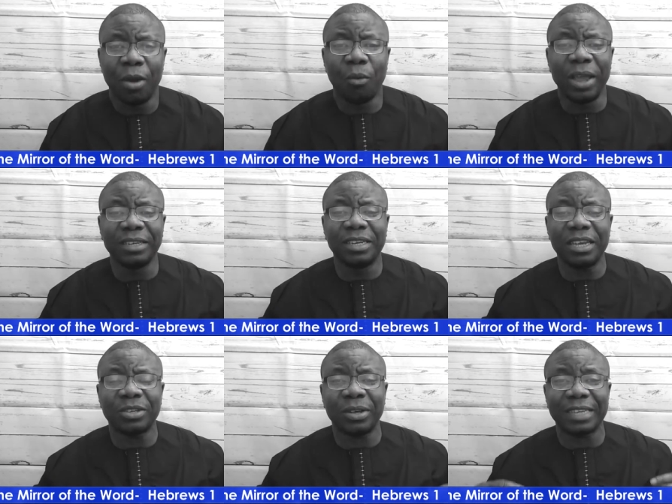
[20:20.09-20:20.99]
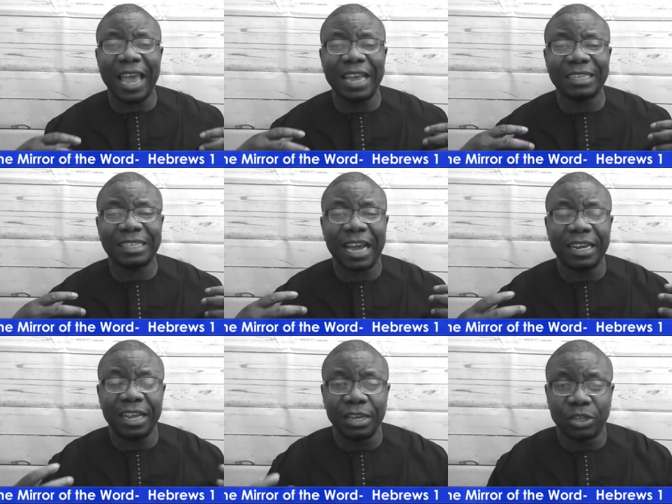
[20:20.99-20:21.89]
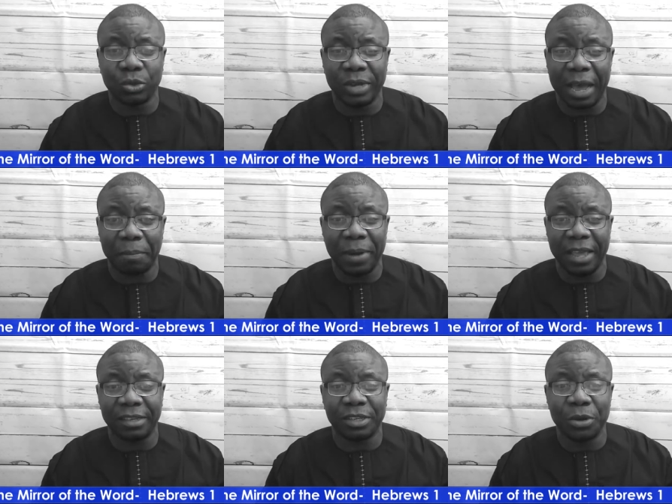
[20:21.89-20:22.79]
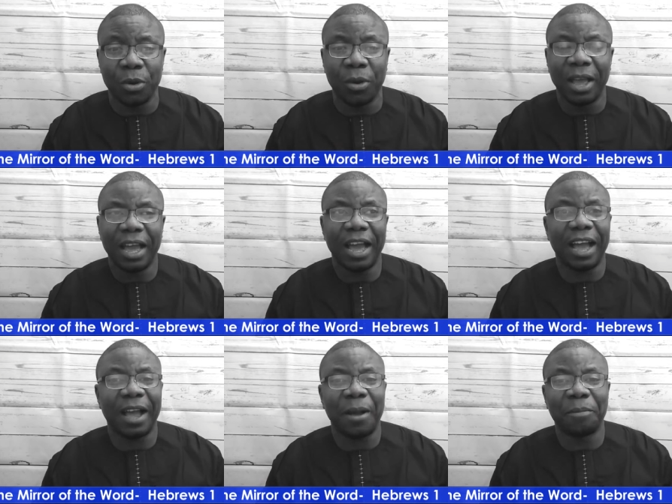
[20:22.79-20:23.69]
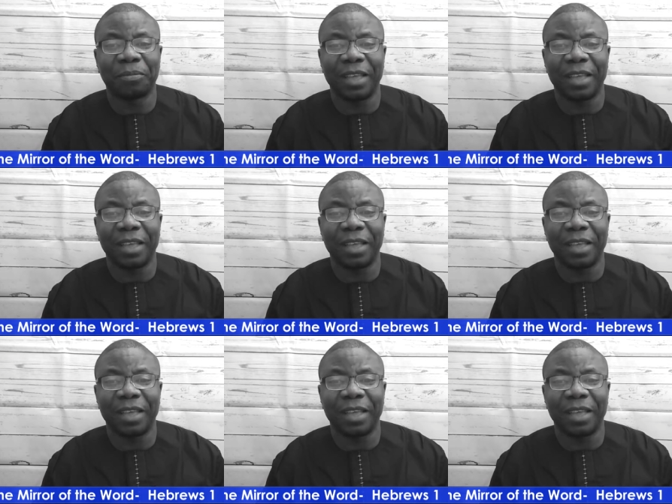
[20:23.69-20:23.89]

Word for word: when jesus entered into that place you know um,